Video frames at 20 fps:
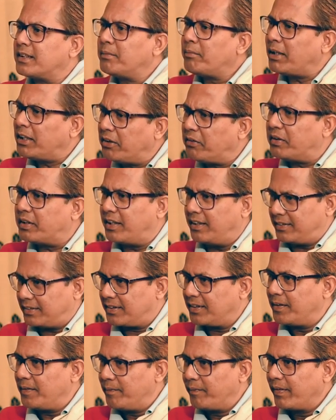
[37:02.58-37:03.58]
minorities.
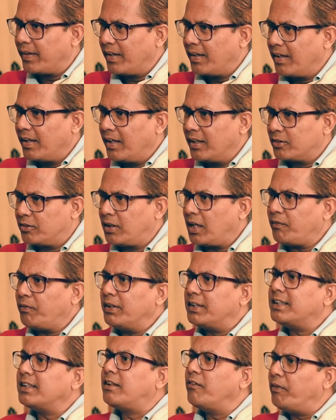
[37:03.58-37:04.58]
So therefore
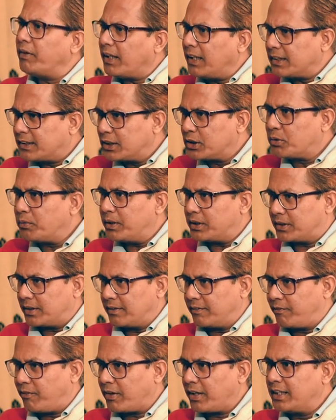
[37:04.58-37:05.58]
it's a difficult
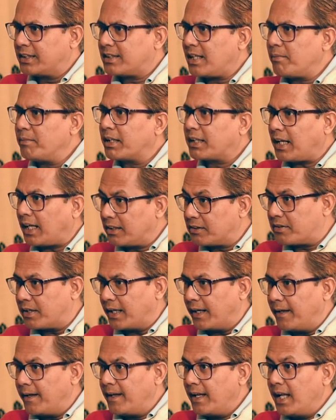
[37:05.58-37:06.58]
situation for an Islamic
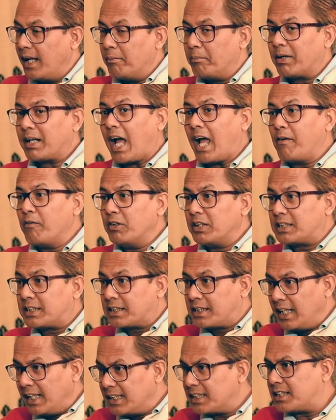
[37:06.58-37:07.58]
country. But I will
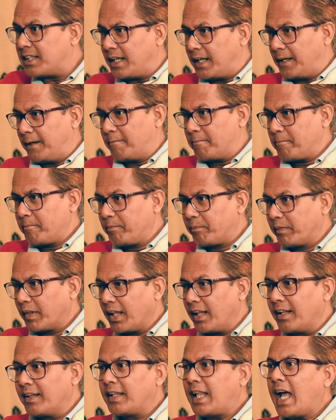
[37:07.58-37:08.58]
still say
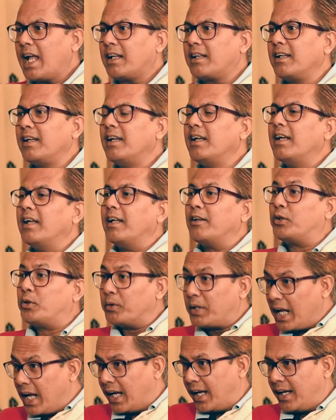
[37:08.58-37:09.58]
that
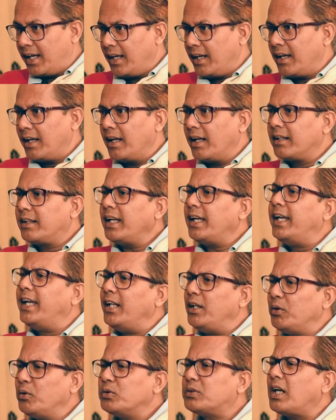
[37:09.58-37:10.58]
today the
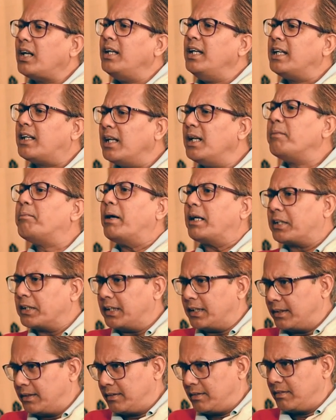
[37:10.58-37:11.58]
Hindus are little better.
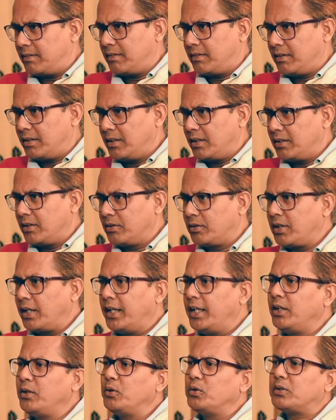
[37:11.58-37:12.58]
The
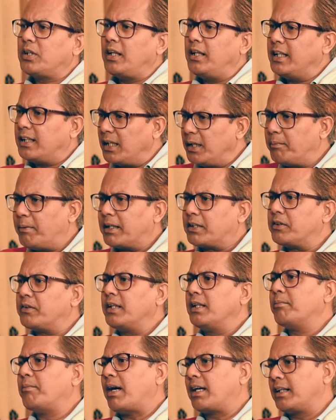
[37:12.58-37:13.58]
Hindus are little better
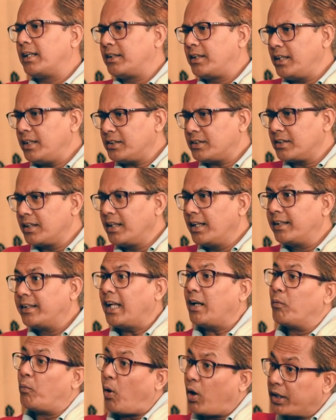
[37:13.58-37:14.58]
in Bangladesh
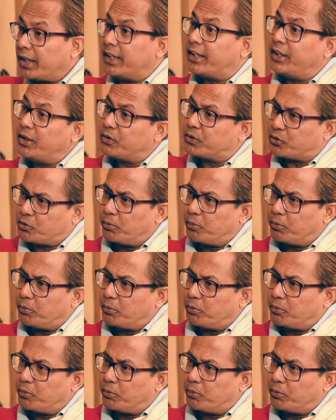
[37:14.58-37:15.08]
than what it used